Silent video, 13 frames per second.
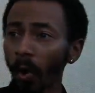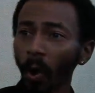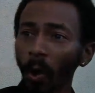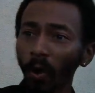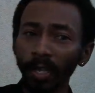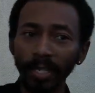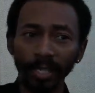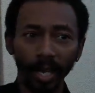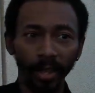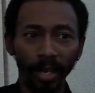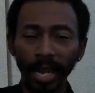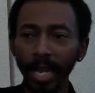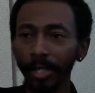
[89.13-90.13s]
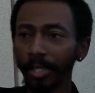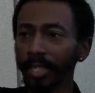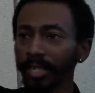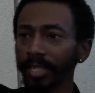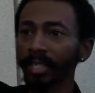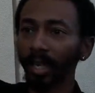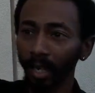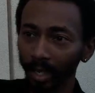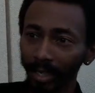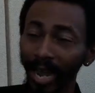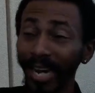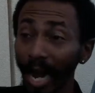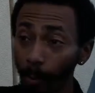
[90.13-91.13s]
all these other nations
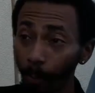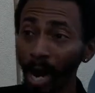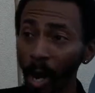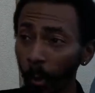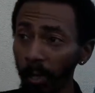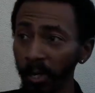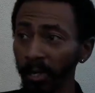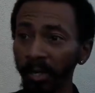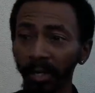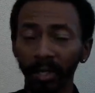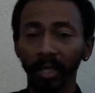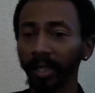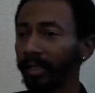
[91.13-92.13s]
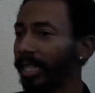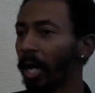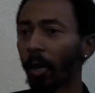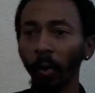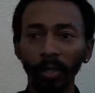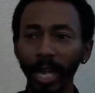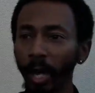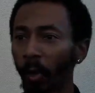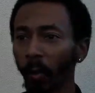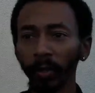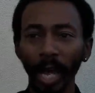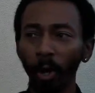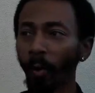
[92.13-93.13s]
that got power, they don't they
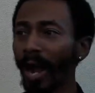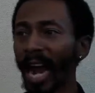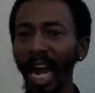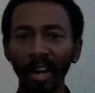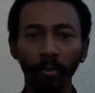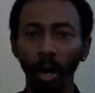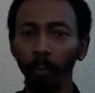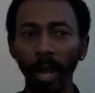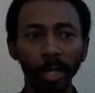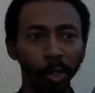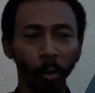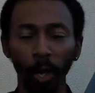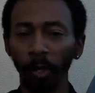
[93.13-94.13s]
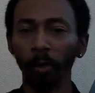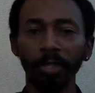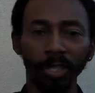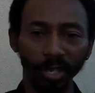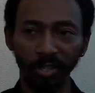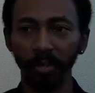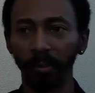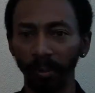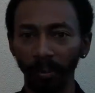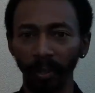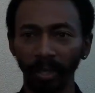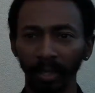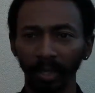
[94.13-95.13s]
don't they don't have a matriarchal system.
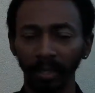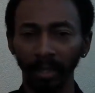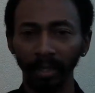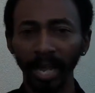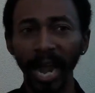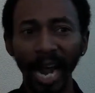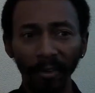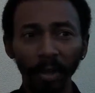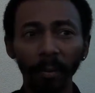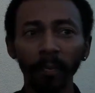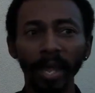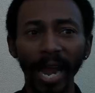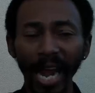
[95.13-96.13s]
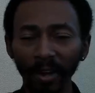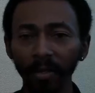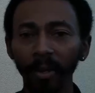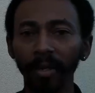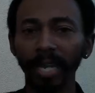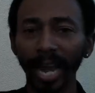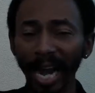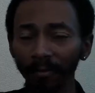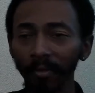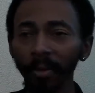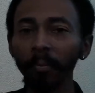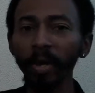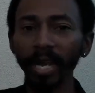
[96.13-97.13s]
They have the they have the they have
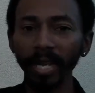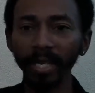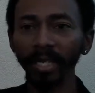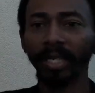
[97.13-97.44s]
the men